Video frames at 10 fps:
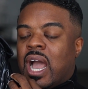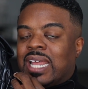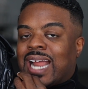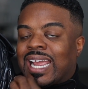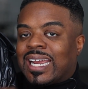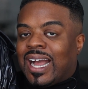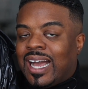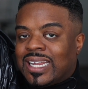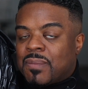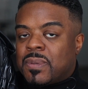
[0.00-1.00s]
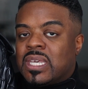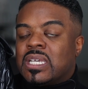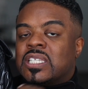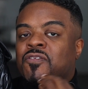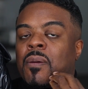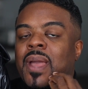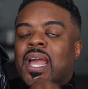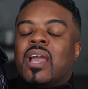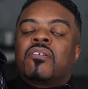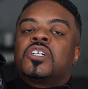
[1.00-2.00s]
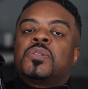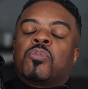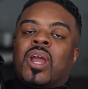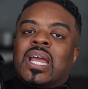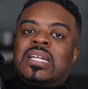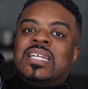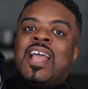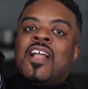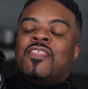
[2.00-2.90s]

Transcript: an iconic piece from a heritage brand